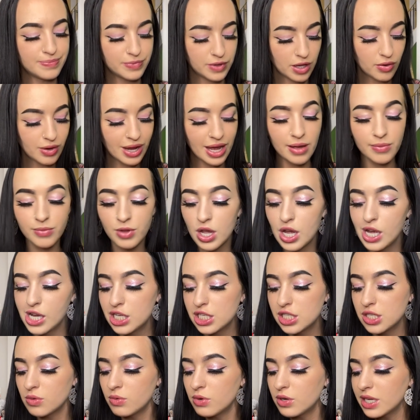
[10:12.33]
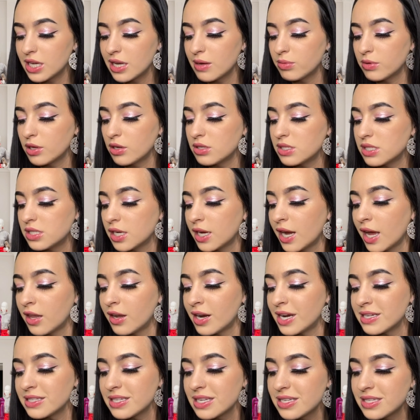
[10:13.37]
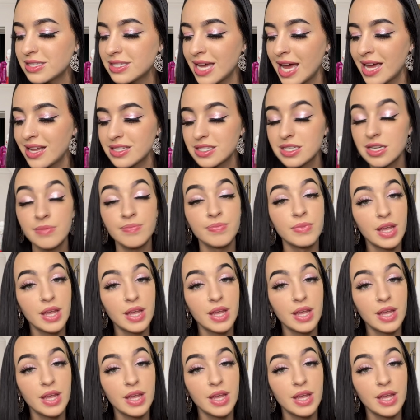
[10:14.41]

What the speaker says: Okay, so we'll keep those together as a set,